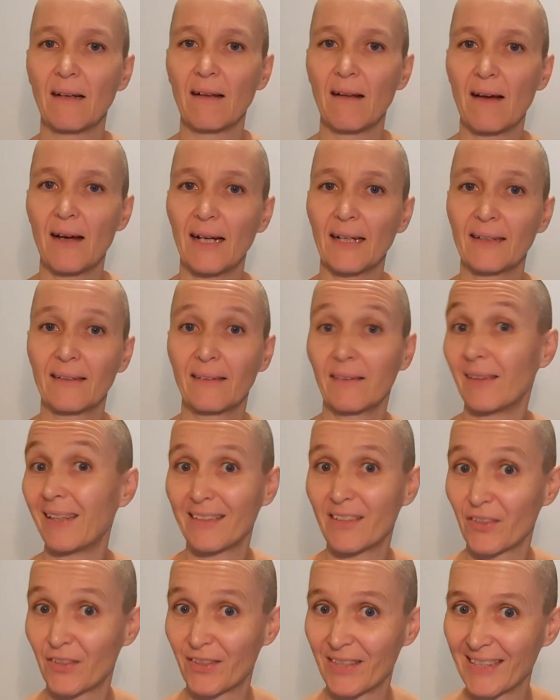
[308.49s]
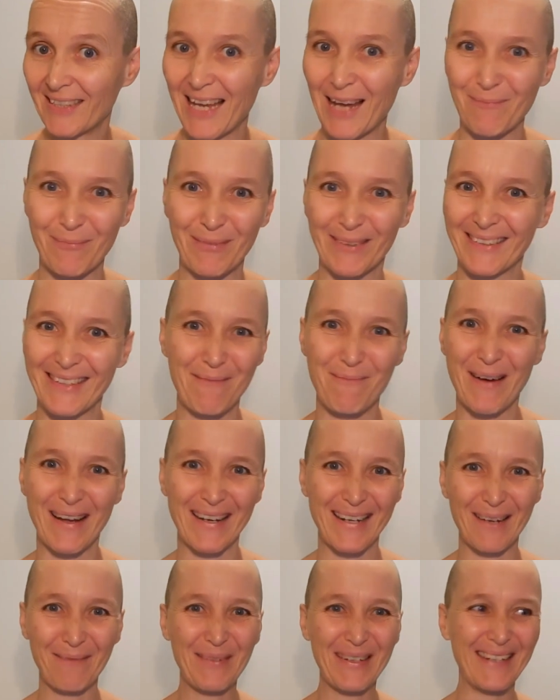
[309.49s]
like, so they're just examples, that
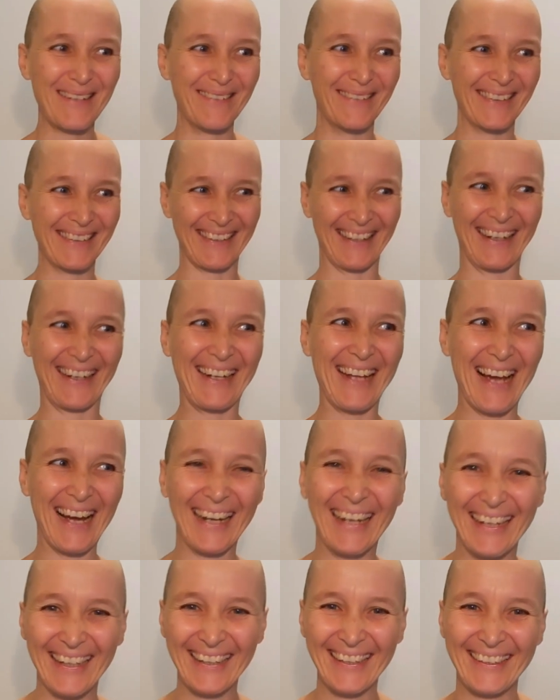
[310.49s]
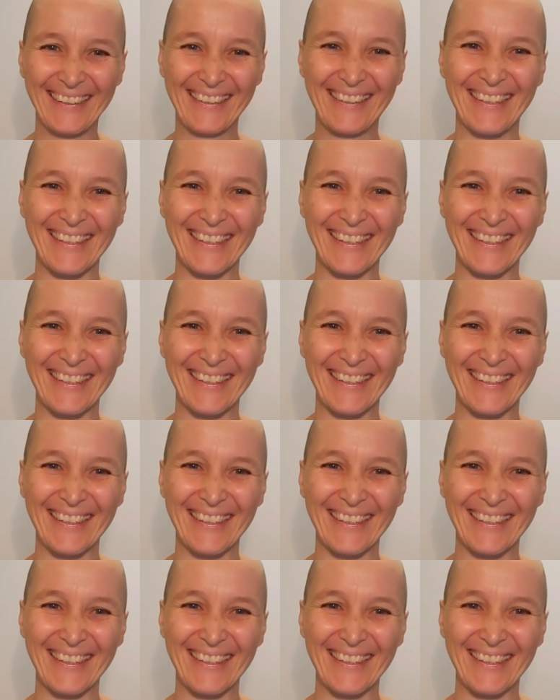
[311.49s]
might not be yours, okay?